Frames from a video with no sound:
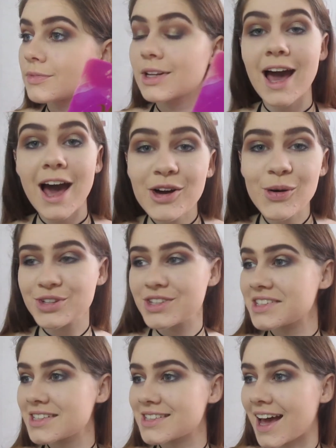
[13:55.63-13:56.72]
How
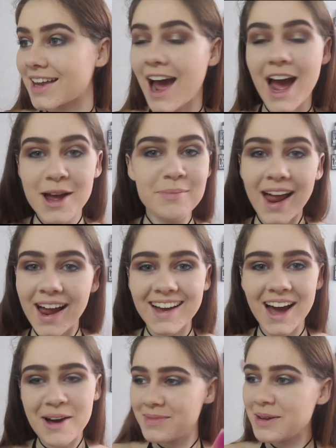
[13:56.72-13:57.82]
gorgeous is that?
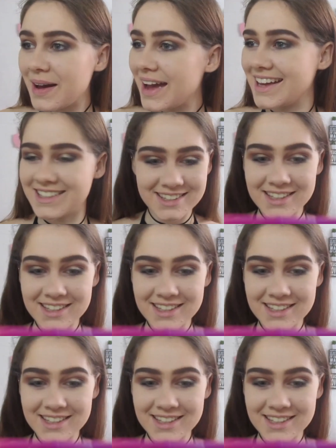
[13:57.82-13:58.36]
I'm amazed.